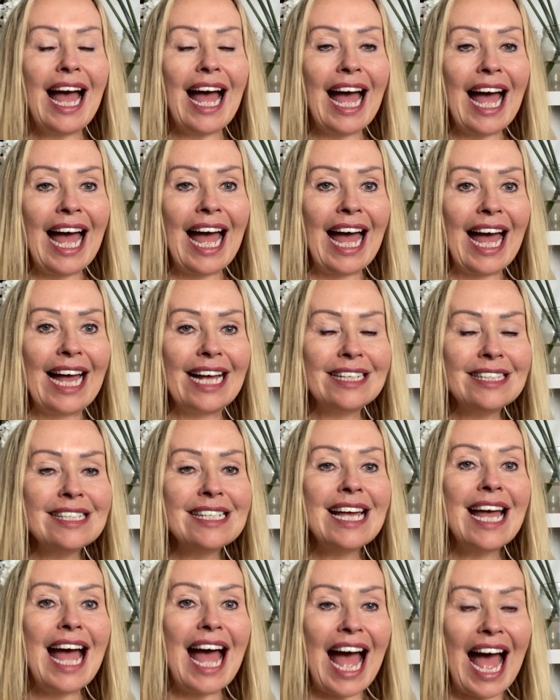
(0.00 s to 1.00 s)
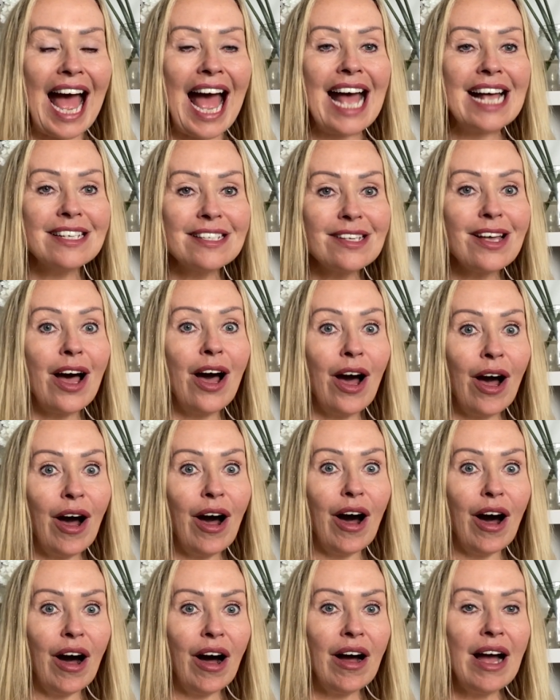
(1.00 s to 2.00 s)
And as
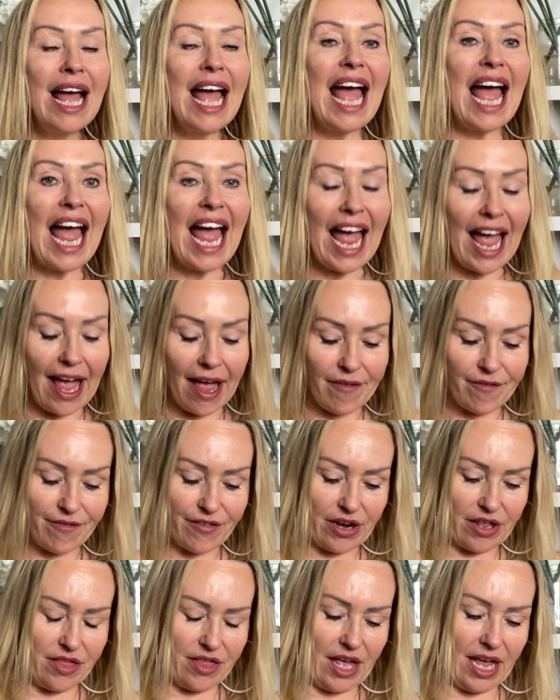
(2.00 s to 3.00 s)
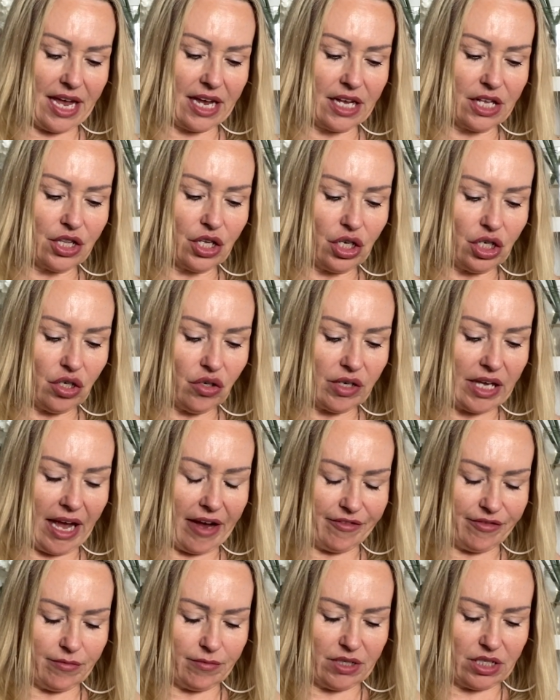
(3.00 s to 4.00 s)
are everything that you
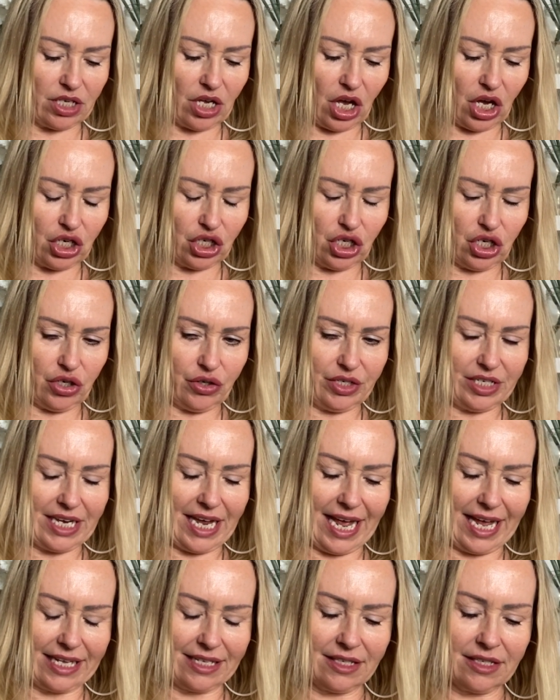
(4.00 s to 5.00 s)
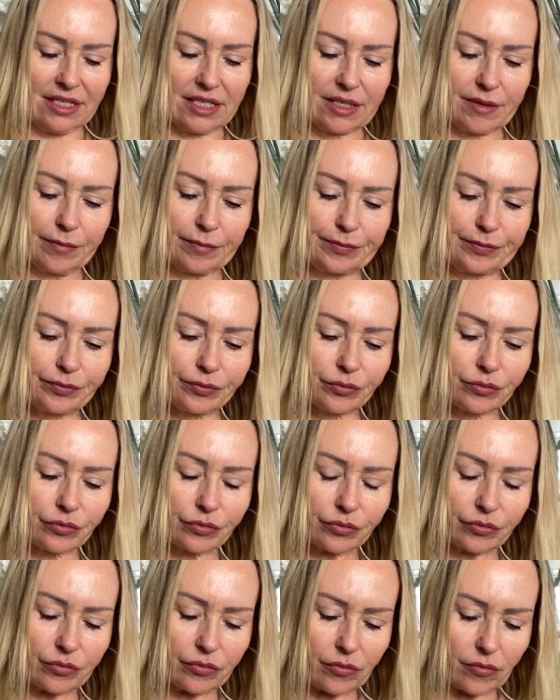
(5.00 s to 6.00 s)
get from Seage Lutens,
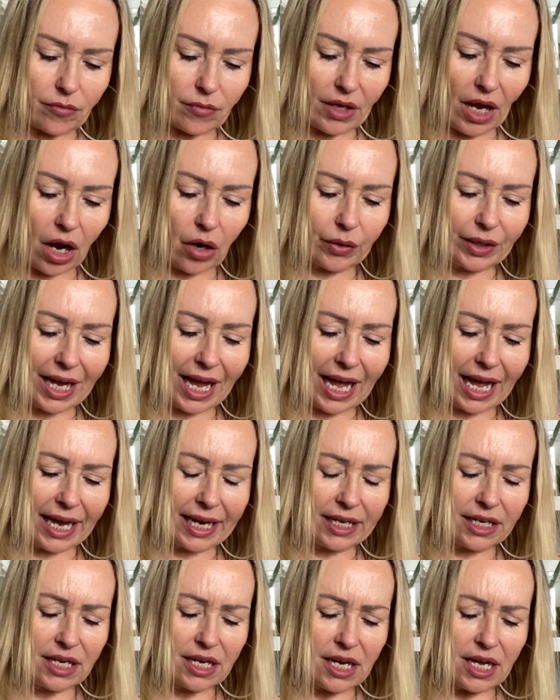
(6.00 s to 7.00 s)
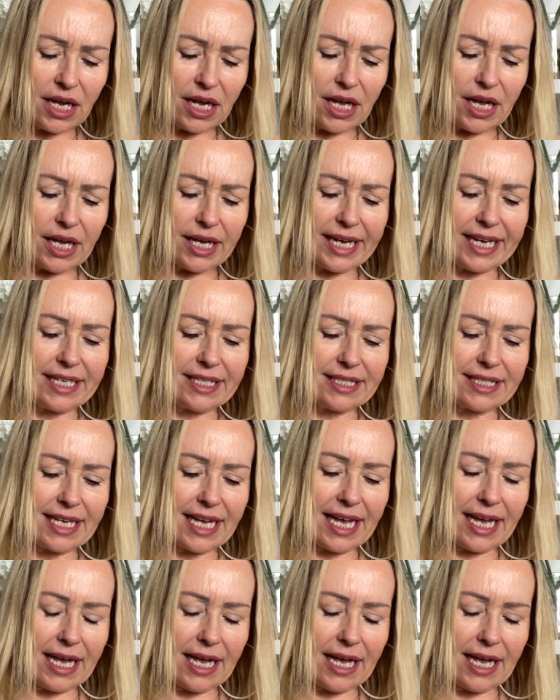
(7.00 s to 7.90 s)
okay, it's...